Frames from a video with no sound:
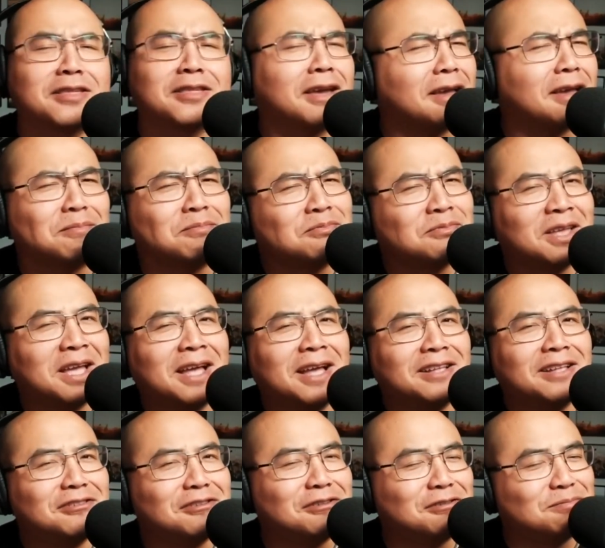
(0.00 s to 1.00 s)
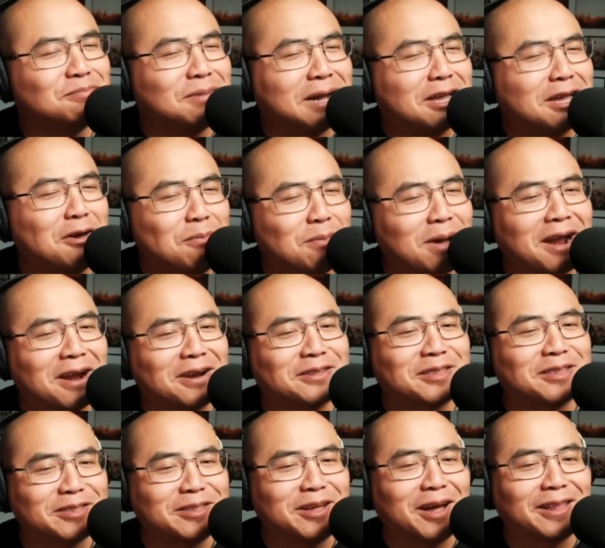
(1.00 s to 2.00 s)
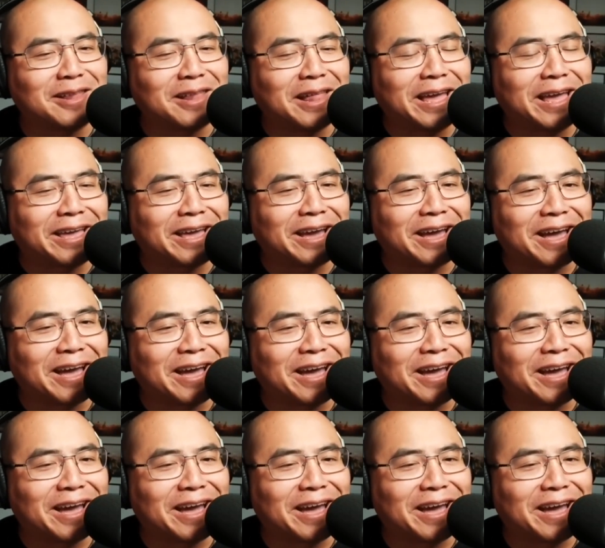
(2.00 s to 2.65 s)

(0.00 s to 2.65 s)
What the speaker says: like, dude, Michael Myers is not like